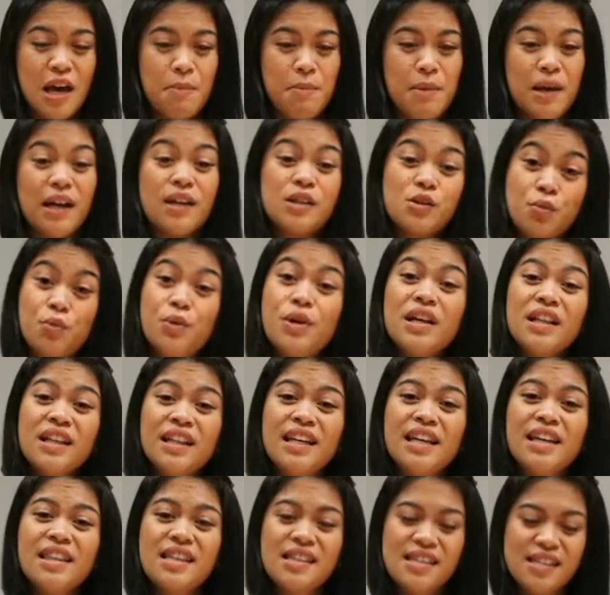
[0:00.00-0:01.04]
Because
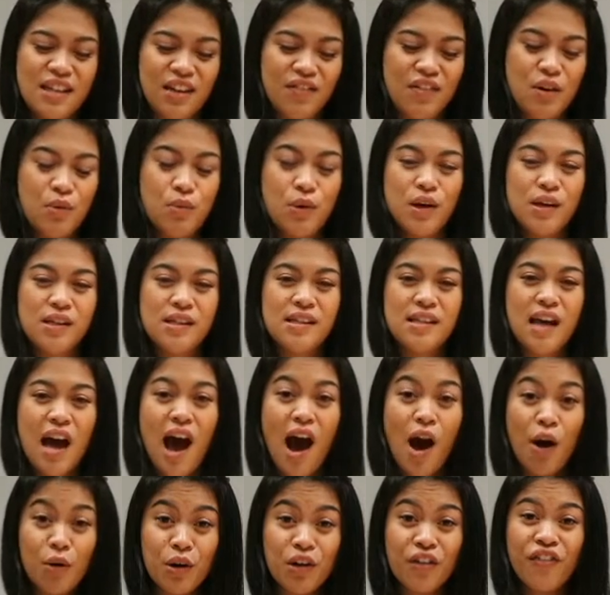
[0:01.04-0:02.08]
really, the CV was
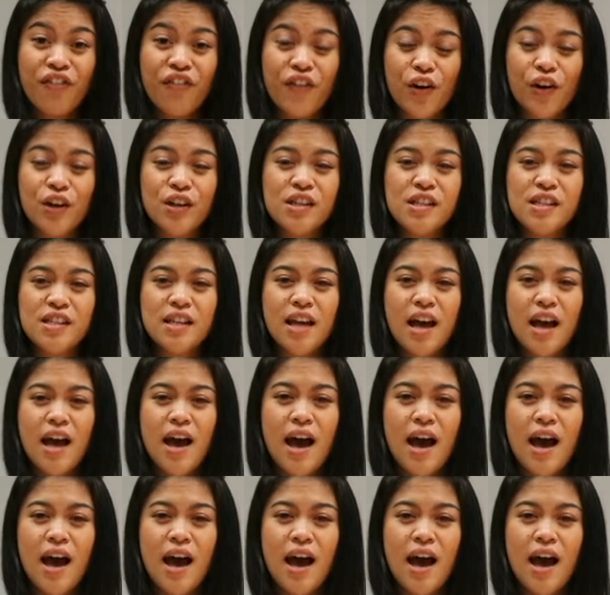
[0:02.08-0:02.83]
our first